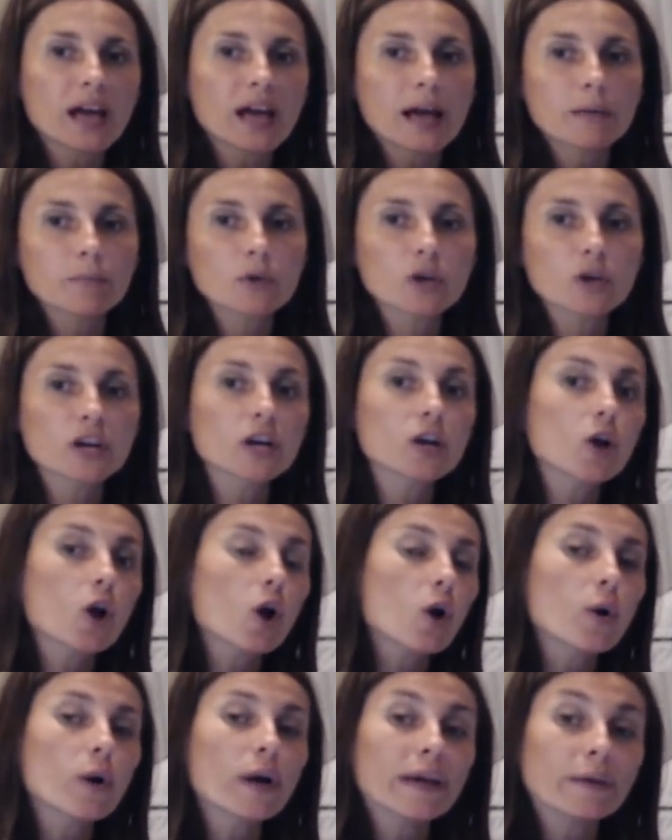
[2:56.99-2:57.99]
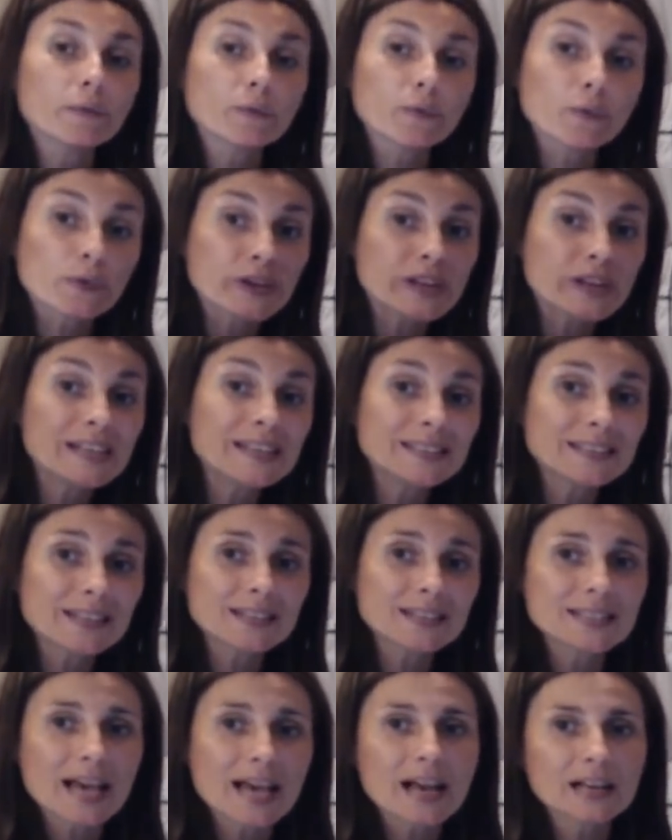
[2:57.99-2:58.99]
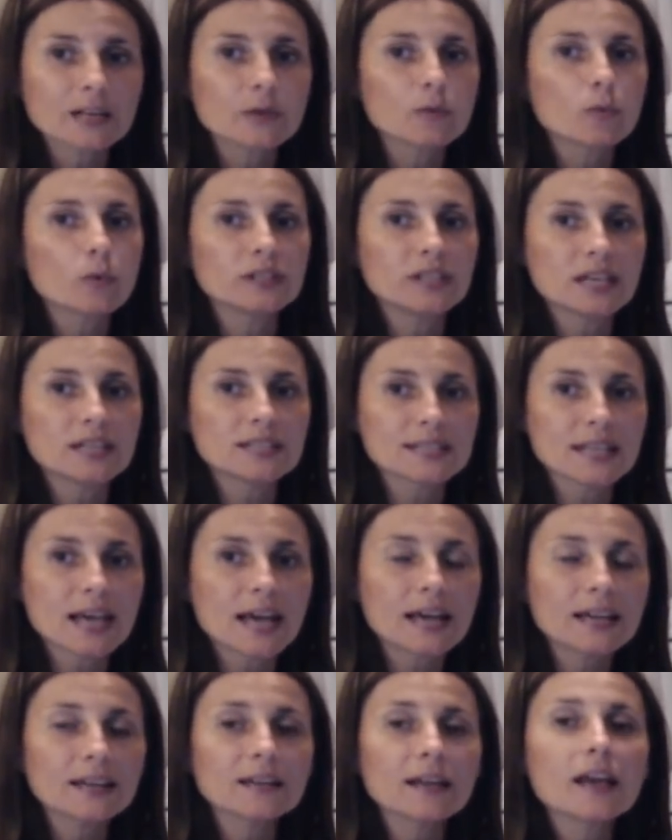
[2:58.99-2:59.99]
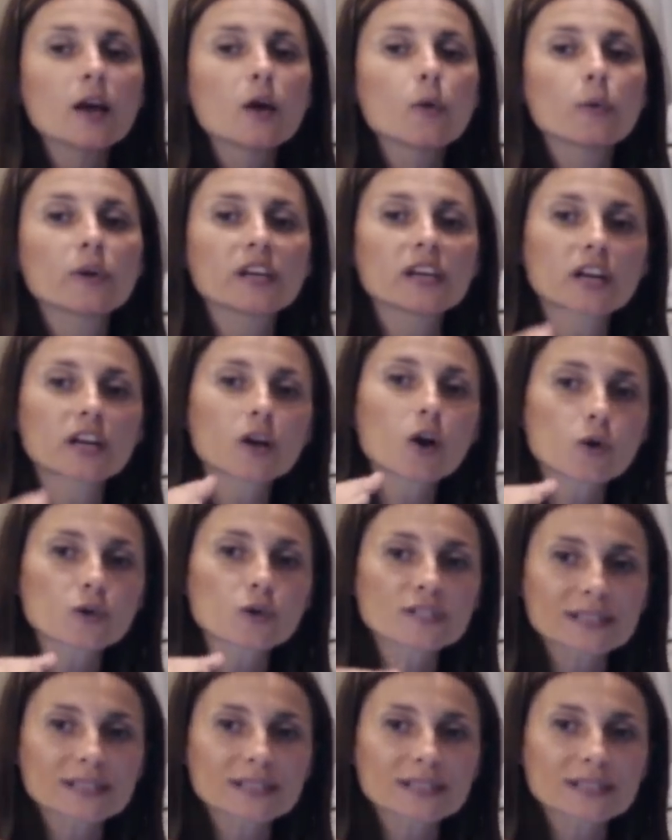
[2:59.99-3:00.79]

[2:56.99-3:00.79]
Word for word: i'm going to go and read exactly what they said we're going to go